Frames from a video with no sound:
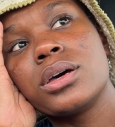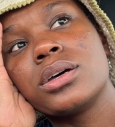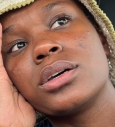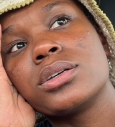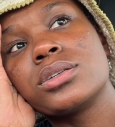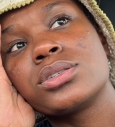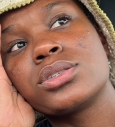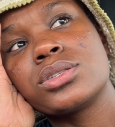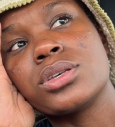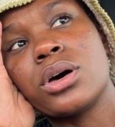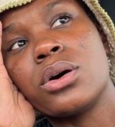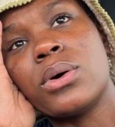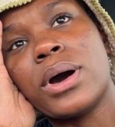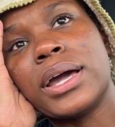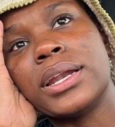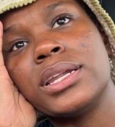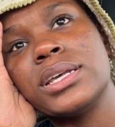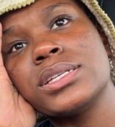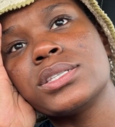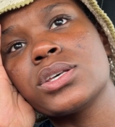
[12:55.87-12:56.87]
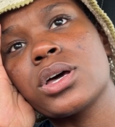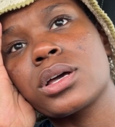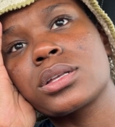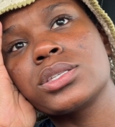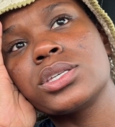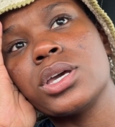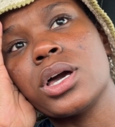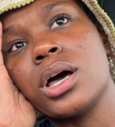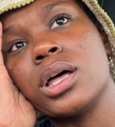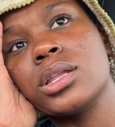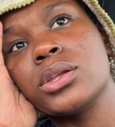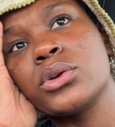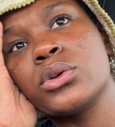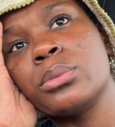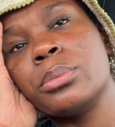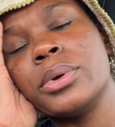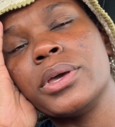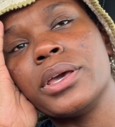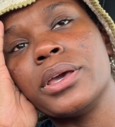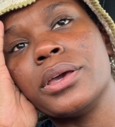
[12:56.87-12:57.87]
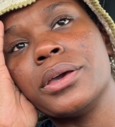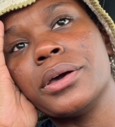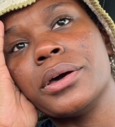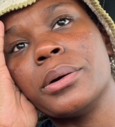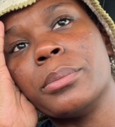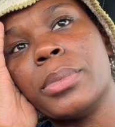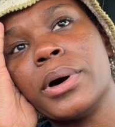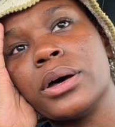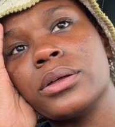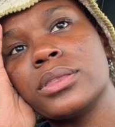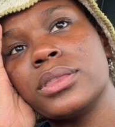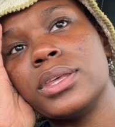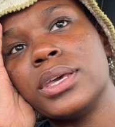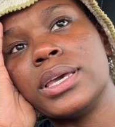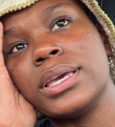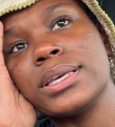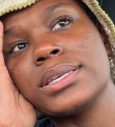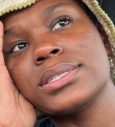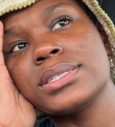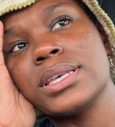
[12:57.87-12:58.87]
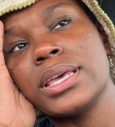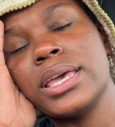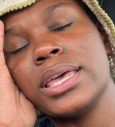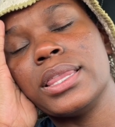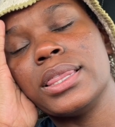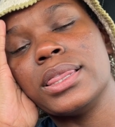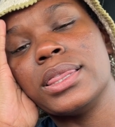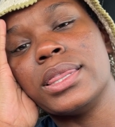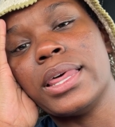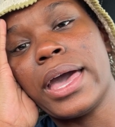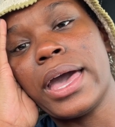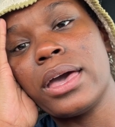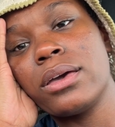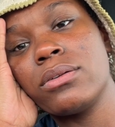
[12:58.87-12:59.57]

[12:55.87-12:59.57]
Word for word: so i did talk to y'all a little bit about things in that